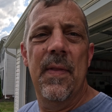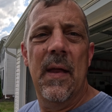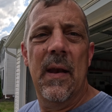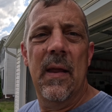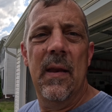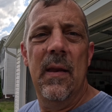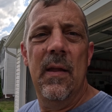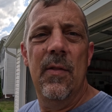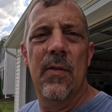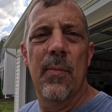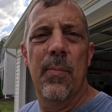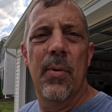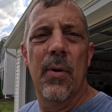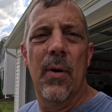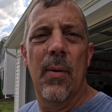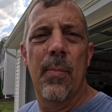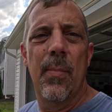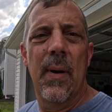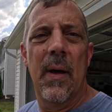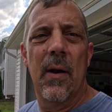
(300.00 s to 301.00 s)
that I need to put
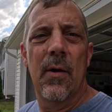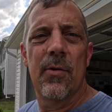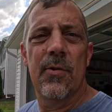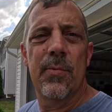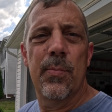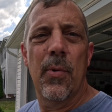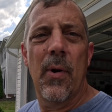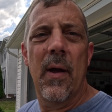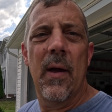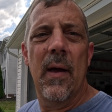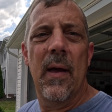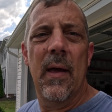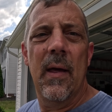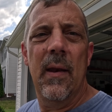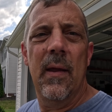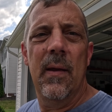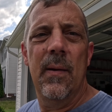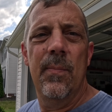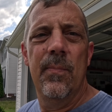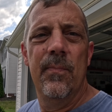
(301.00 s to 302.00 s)
a better sprayer head
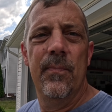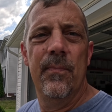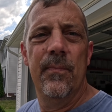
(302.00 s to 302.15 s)
in.